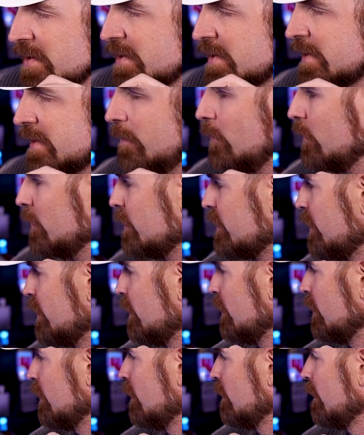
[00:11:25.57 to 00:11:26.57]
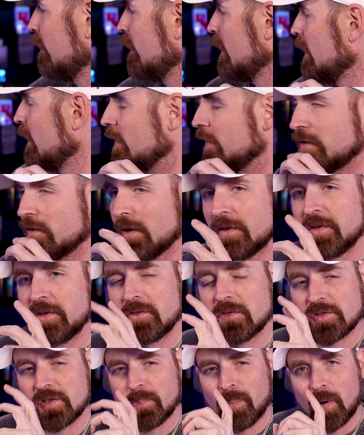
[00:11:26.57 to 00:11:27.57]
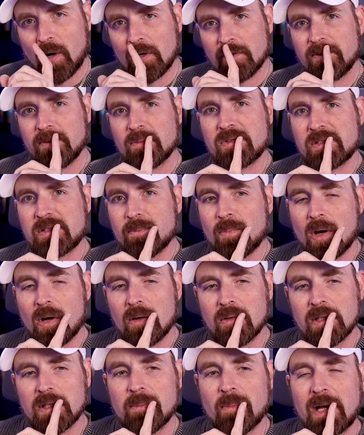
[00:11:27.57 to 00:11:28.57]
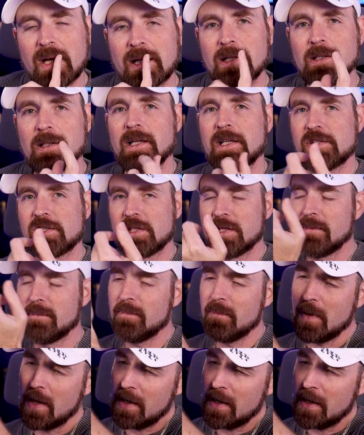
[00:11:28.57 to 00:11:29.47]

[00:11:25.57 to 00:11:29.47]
similar to. I think there's a Parfums de Marley in my collection that may